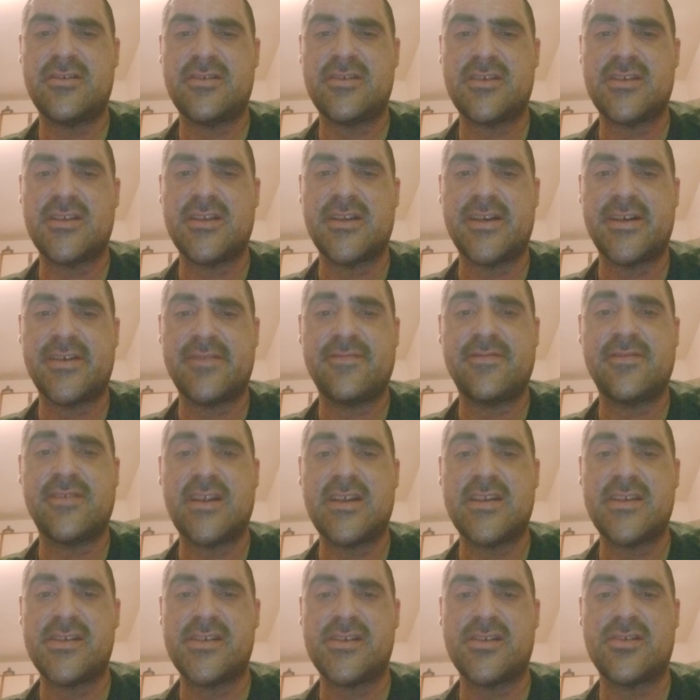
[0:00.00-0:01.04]
It's like
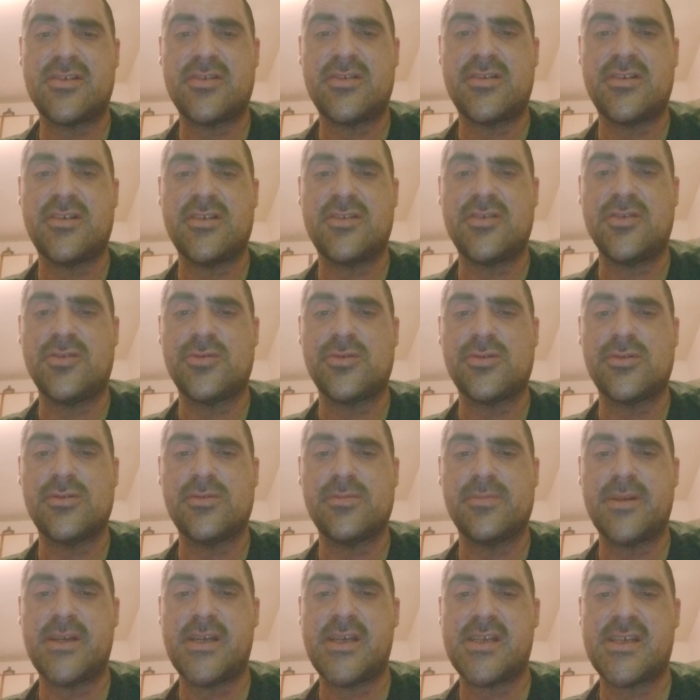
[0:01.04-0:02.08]
that's the total
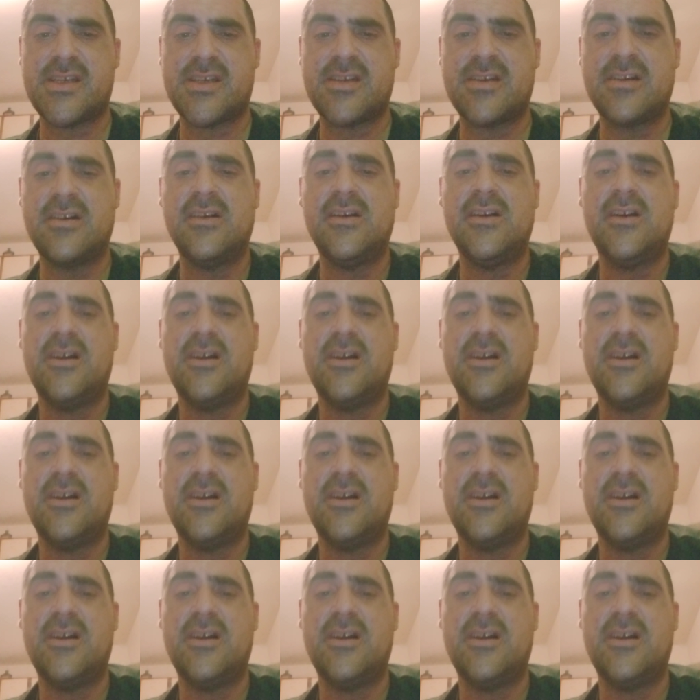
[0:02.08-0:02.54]
best